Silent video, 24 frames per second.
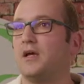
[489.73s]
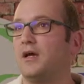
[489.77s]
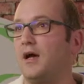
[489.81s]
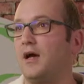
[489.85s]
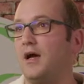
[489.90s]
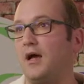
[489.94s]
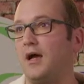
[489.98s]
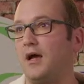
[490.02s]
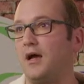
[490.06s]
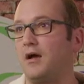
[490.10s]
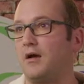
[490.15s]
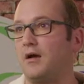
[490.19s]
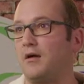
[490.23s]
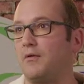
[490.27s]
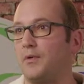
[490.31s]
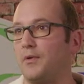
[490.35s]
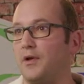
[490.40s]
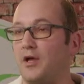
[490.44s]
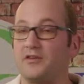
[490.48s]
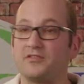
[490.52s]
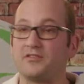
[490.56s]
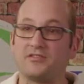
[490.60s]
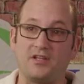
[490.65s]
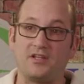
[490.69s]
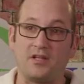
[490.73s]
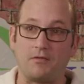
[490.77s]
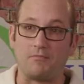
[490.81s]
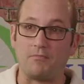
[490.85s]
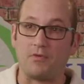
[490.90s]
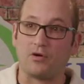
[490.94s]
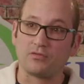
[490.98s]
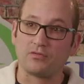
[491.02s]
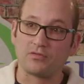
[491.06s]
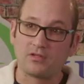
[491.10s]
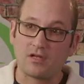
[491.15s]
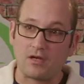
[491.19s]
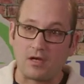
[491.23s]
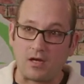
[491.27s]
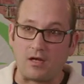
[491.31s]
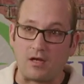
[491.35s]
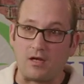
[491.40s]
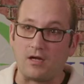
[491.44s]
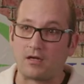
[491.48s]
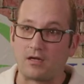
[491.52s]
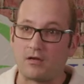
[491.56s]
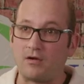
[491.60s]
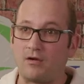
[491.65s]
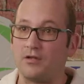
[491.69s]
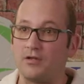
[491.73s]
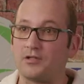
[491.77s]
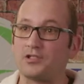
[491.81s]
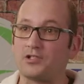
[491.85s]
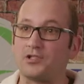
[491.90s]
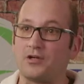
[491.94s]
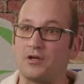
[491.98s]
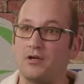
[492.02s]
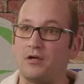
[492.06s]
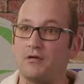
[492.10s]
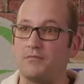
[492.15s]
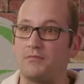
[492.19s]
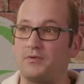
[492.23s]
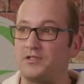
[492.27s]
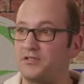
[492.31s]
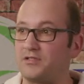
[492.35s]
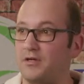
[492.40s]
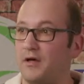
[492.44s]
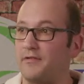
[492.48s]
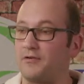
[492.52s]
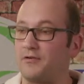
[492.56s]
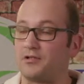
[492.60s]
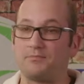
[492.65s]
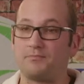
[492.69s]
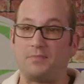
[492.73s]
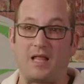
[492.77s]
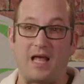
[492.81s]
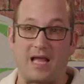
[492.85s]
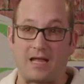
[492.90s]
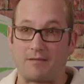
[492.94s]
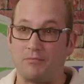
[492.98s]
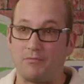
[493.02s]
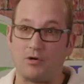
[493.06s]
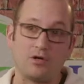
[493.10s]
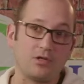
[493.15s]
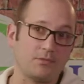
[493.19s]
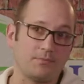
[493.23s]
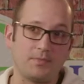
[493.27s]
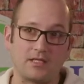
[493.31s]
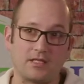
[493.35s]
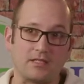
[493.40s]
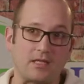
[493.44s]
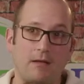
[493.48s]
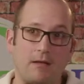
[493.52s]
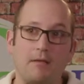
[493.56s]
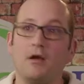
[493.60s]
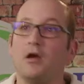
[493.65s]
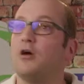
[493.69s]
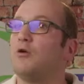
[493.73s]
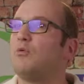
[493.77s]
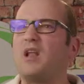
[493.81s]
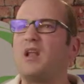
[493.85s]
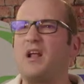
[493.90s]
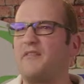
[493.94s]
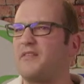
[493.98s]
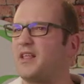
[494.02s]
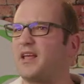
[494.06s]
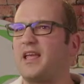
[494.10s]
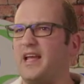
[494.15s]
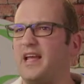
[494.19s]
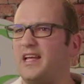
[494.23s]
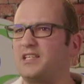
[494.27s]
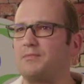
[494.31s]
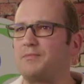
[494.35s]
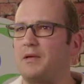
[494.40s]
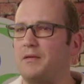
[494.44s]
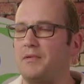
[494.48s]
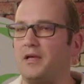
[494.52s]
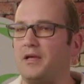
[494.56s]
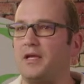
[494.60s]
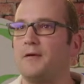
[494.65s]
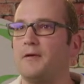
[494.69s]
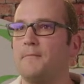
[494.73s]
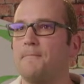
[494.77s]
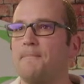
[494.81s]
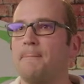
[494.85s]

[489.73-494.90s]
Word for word: Uh, we also did mold culture, and we saw there was black mold buildup, whatever the case may be.